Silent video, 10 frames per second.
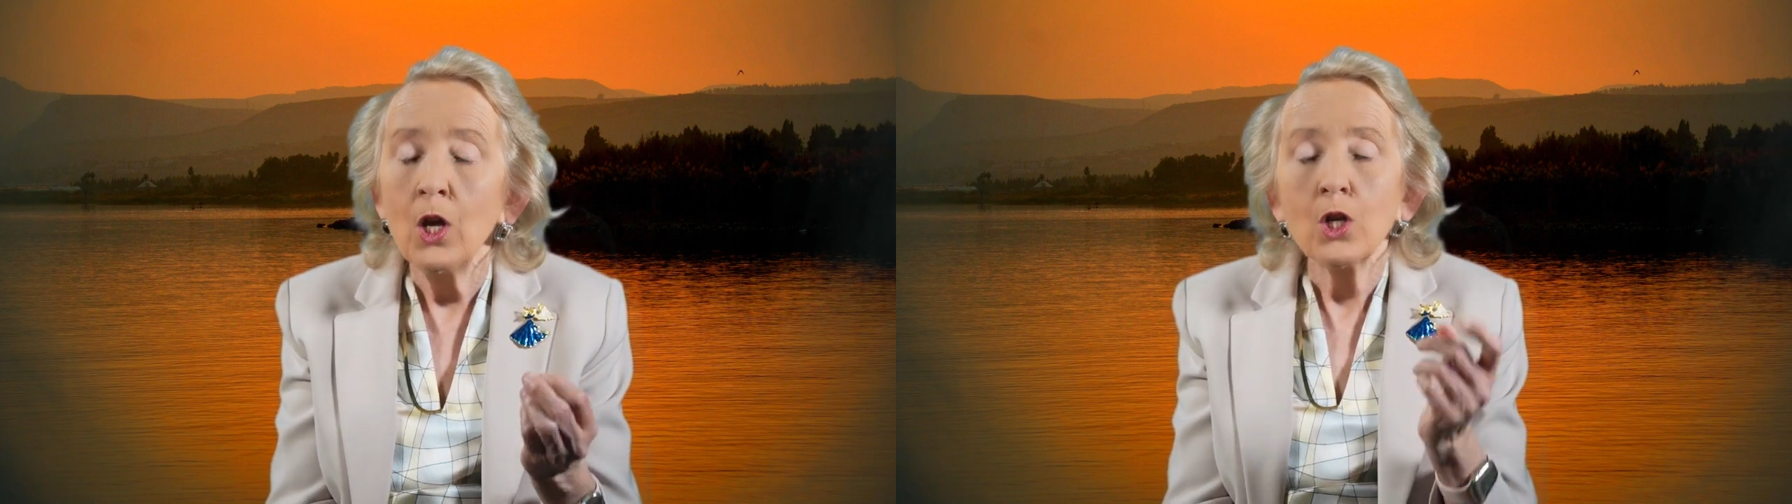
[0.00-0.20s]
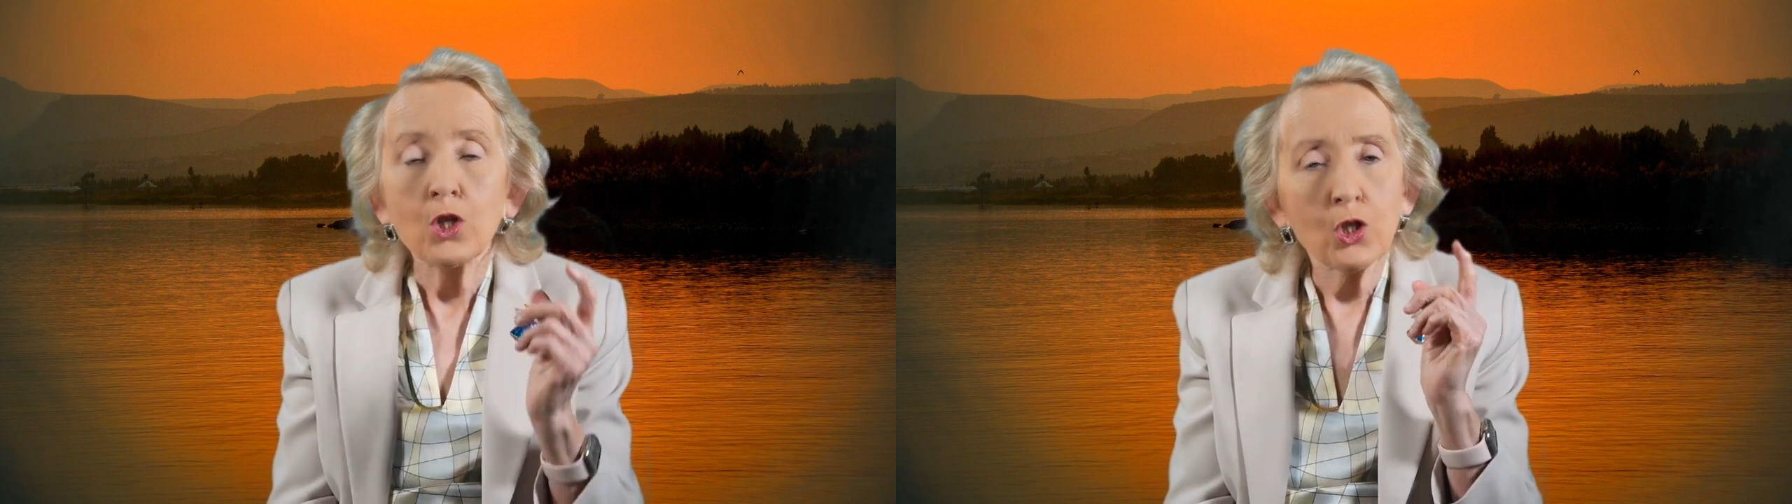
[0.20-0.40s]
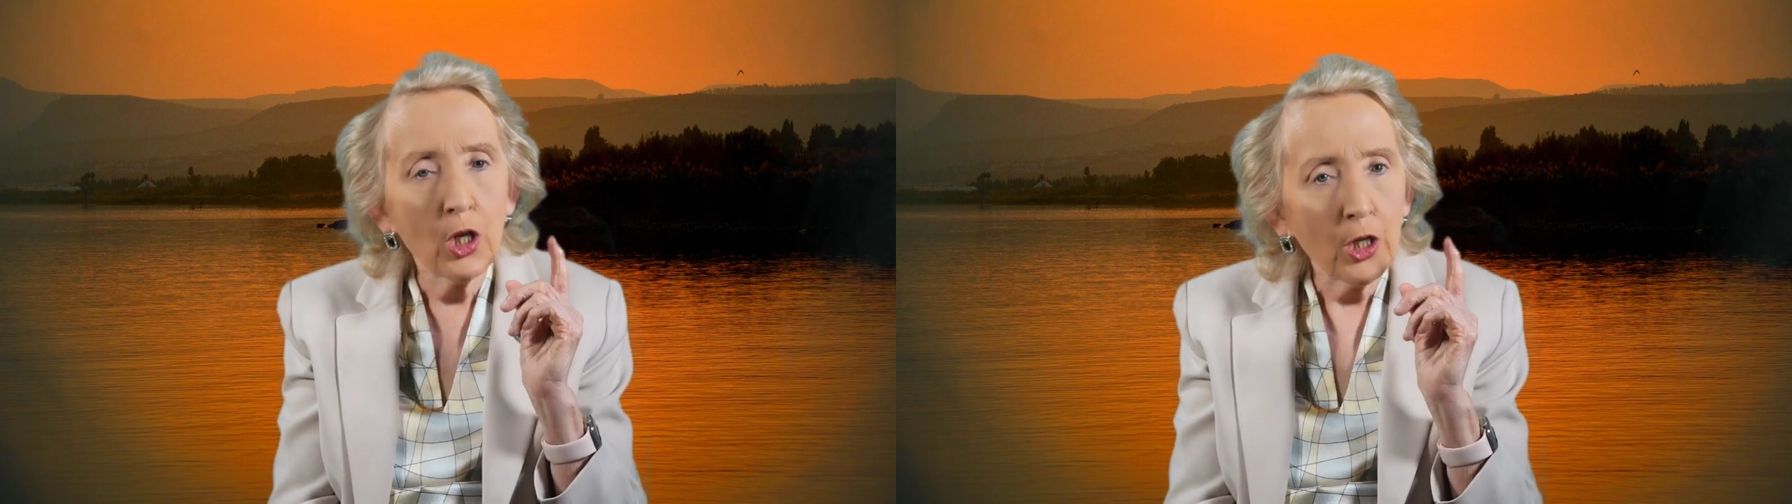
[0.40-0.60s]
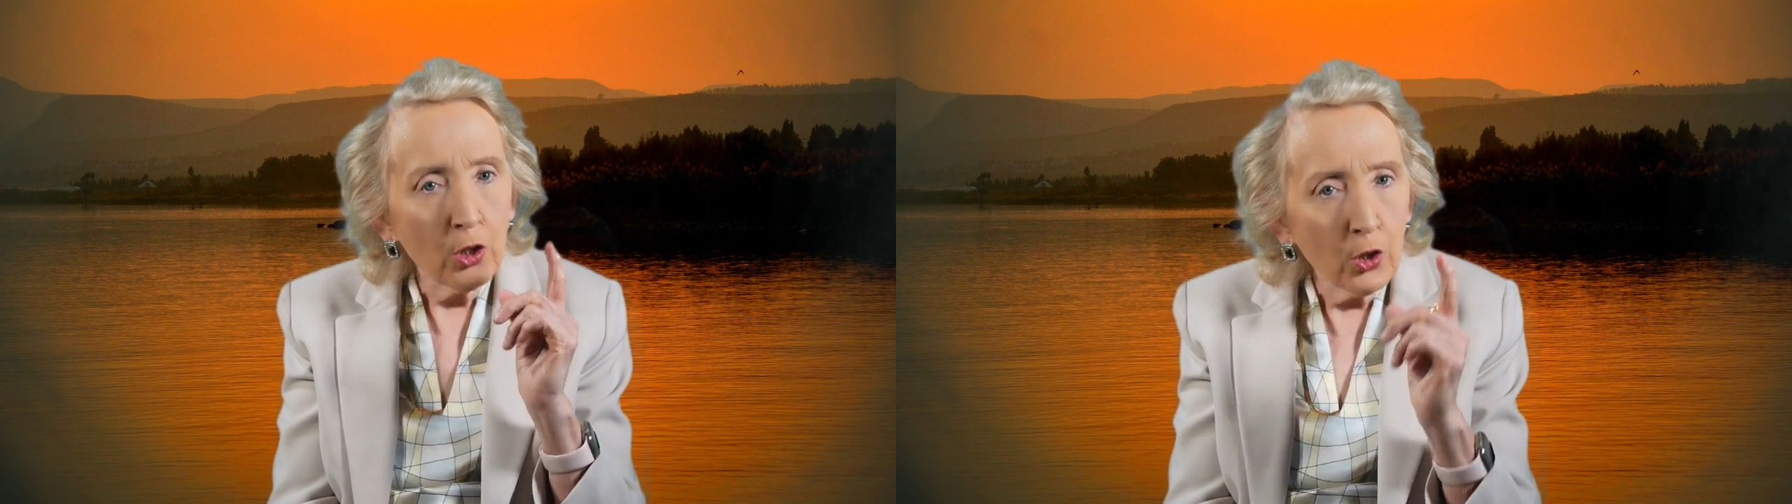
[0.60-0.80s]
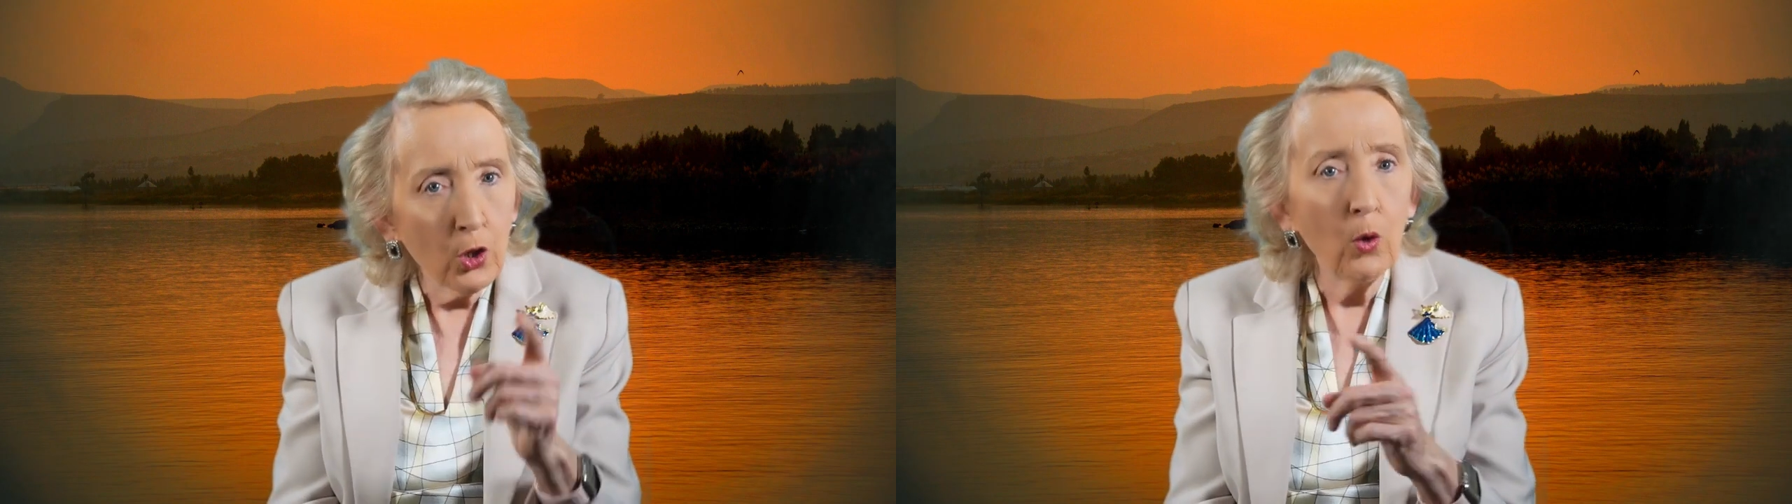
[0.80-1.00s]
She
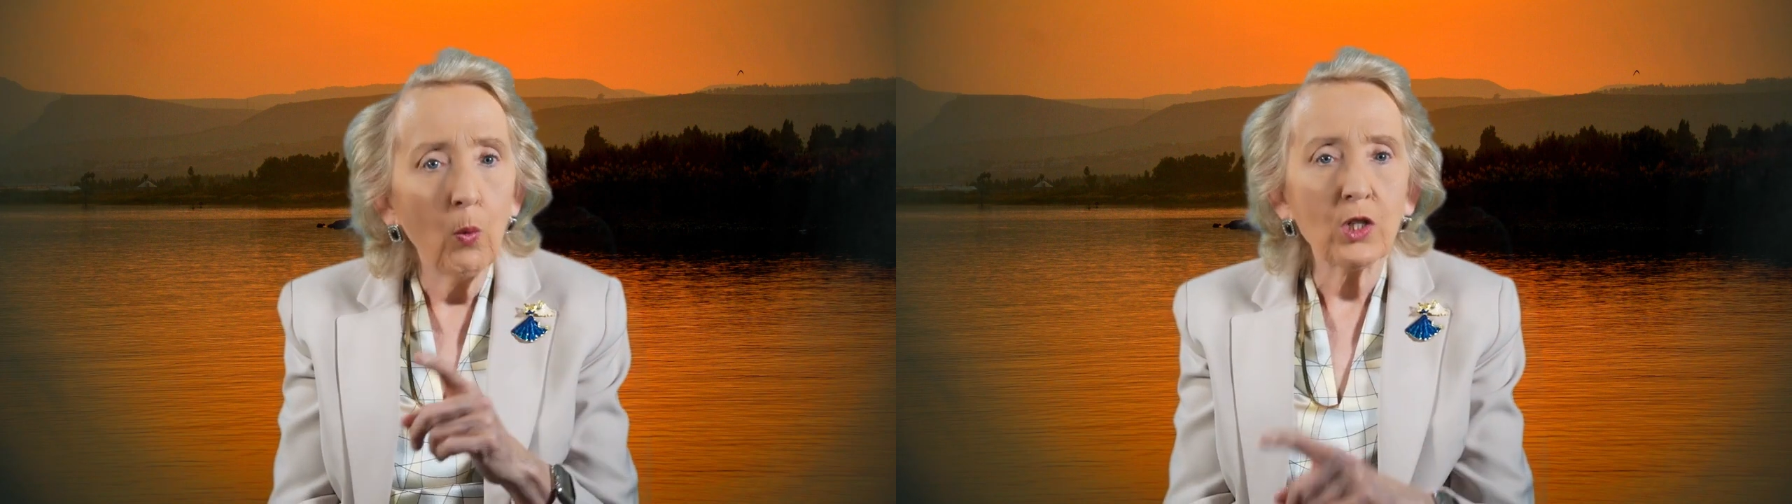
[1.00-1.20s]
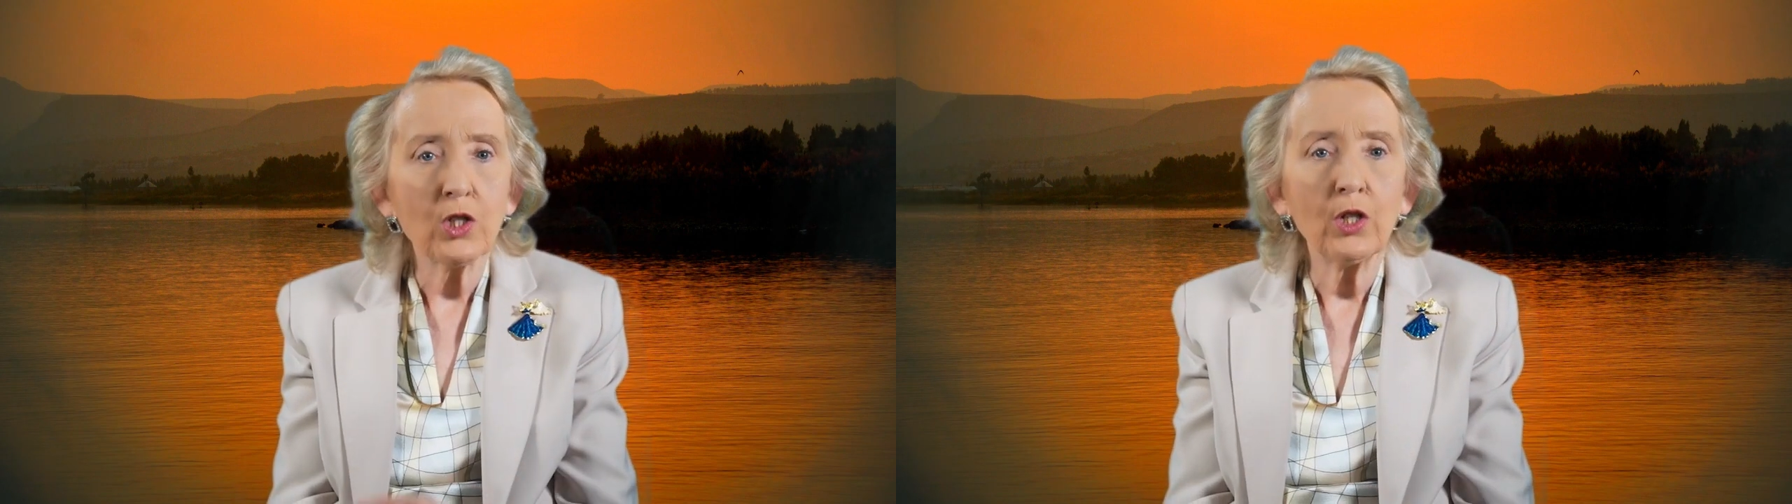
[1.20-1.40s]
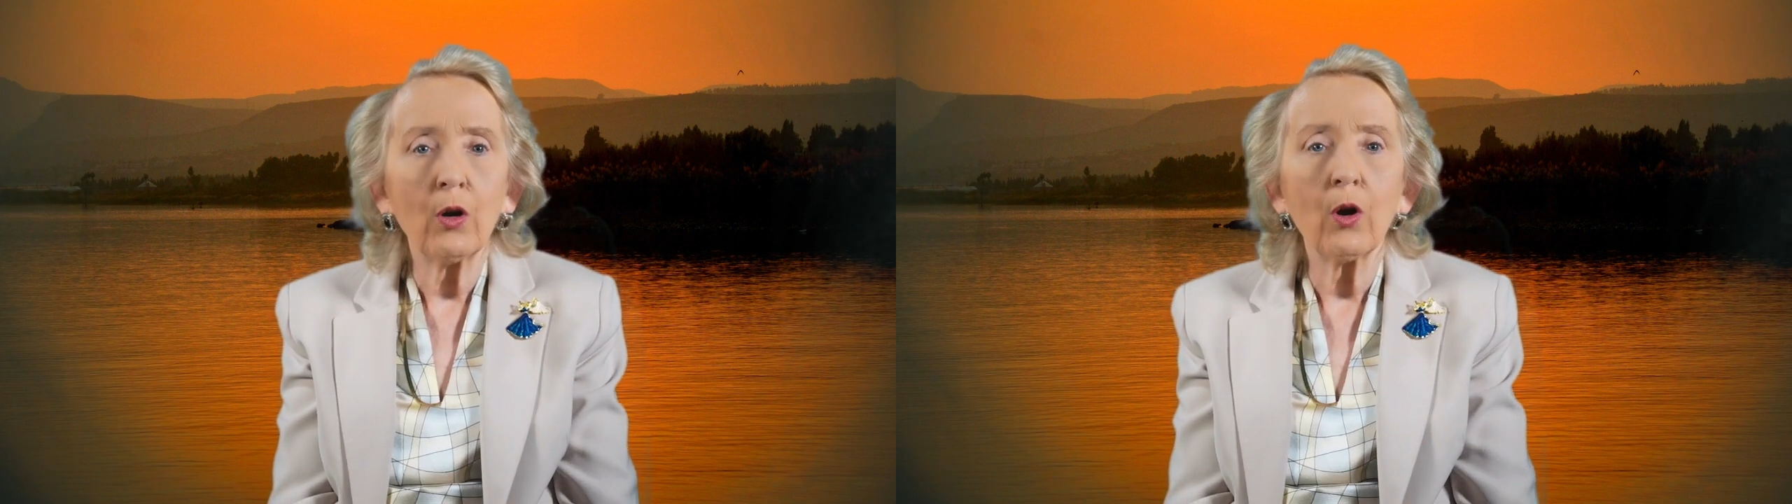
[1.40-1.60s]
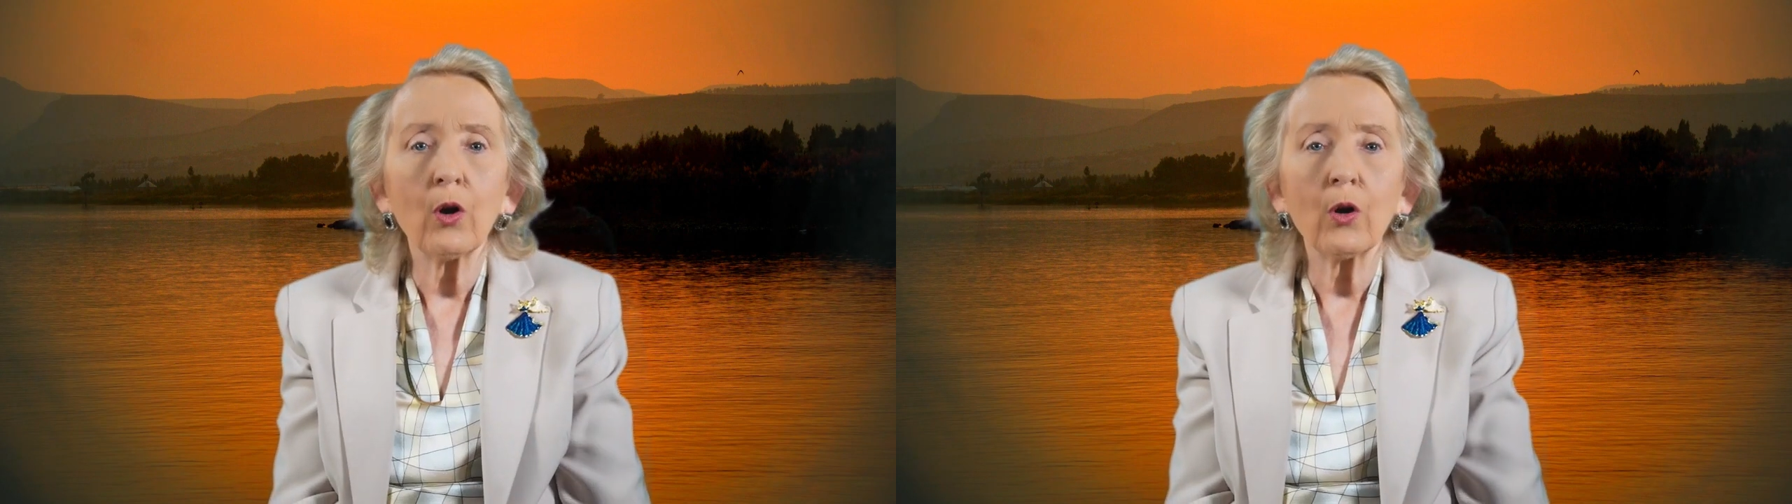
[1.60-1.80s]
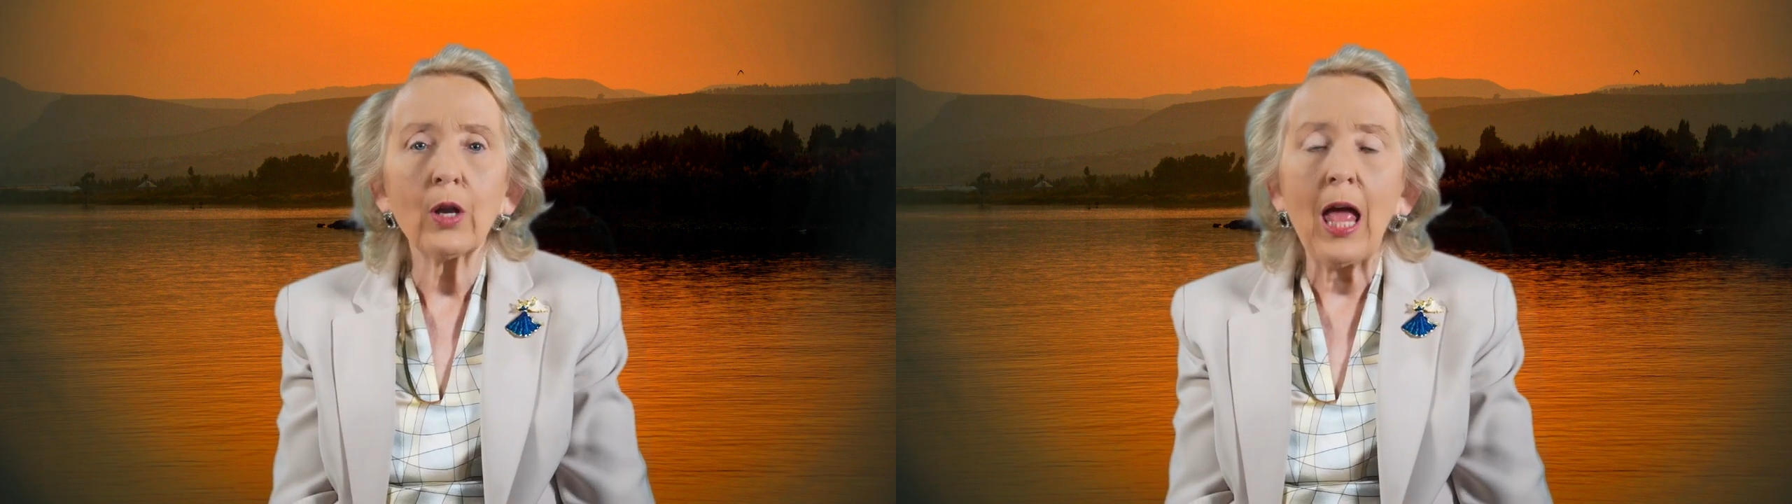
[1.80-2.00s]
knew what she heard